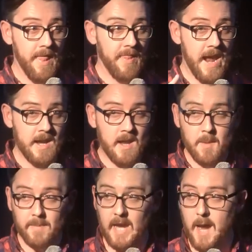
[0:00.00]
then
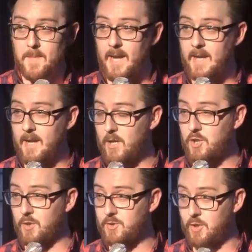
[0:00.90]
became an
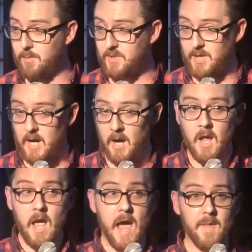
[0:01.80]
international superstar.
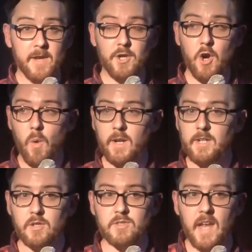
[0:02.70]
And then you know what he
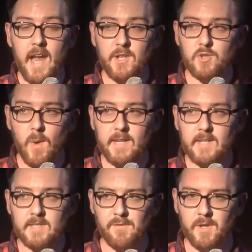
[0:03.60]
does? Age
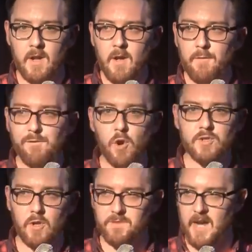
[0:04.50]
27,
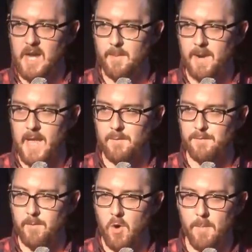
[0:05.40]
fucks off to Inter Milan
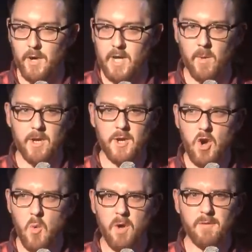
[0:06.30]
for more money. Well, you
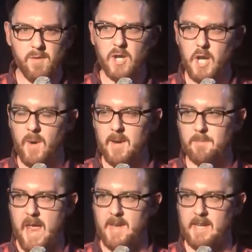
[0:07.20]
know what? Fuck you, Ian
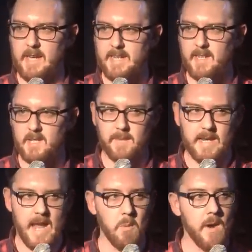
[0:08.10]
Pendy. You're dead to me
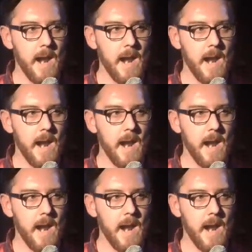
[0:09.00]
now. And,